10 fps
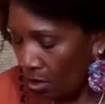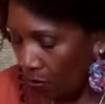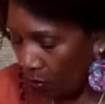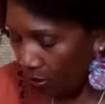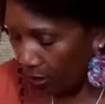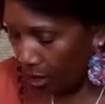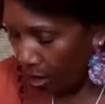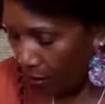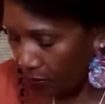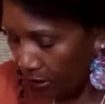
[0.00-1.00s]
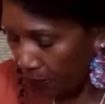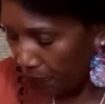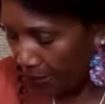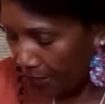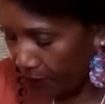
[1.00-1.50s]
what do you call this
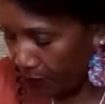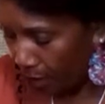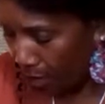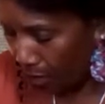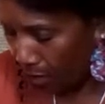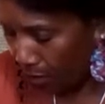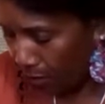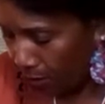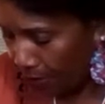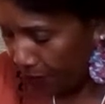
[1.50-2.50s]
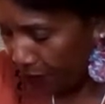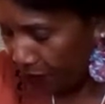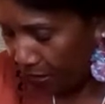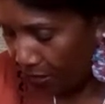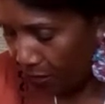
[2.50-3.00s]
base? Let me
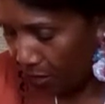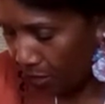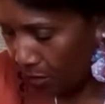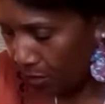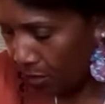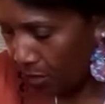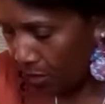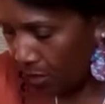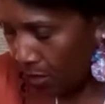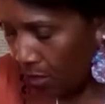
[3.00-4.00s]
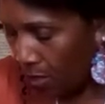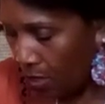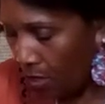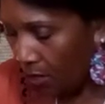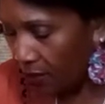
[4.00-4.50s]
think.
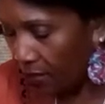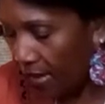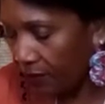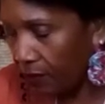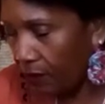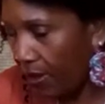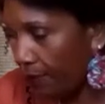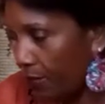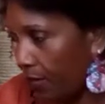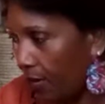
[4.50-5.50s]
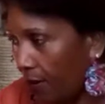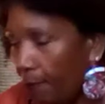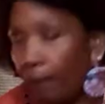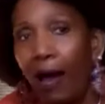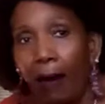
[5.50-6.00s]
It's not ceramic,
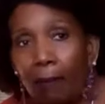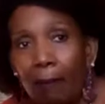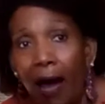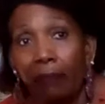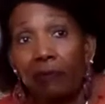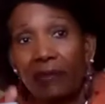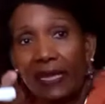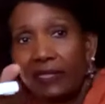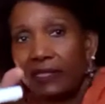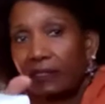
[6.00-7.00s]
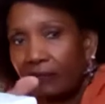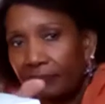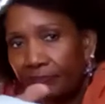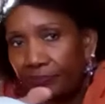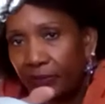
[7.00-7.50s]
marble base.
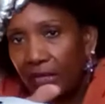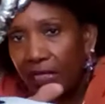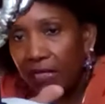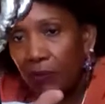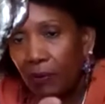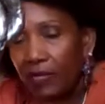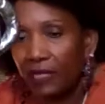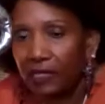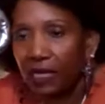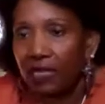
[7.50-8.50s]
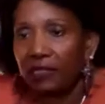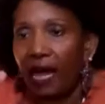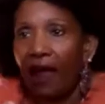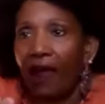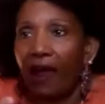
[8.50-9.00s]
This is what this is,
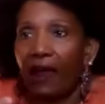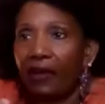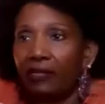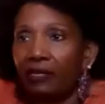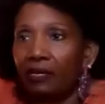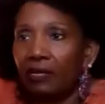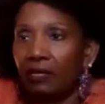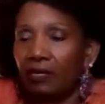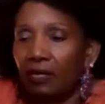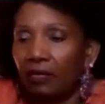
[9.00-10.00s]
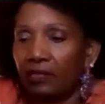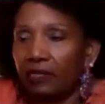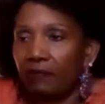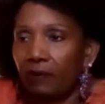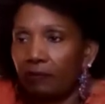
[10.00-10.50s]
iron,
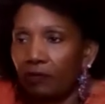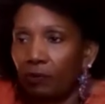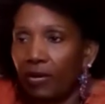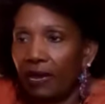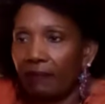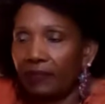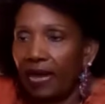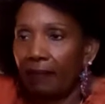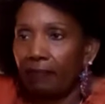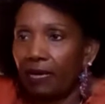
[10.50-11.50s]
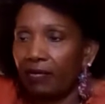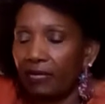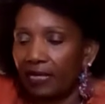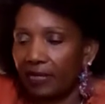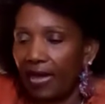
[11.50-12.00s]
silver, whatever type metal.
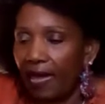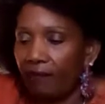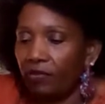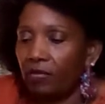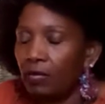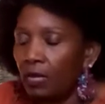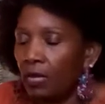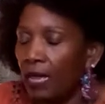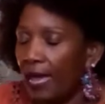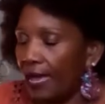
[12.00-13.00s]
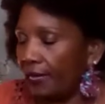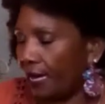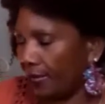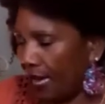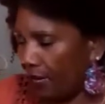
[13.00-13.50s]
Is heavy, and
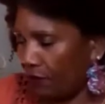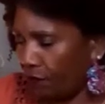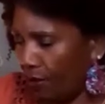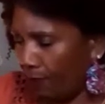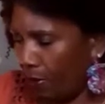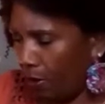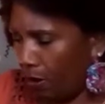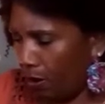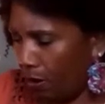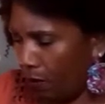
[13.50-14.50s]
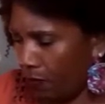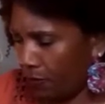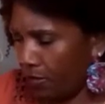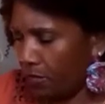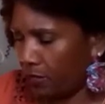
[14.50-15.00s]
I got it from Home
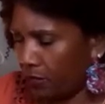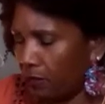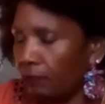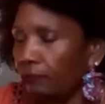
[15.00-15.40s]
Goods.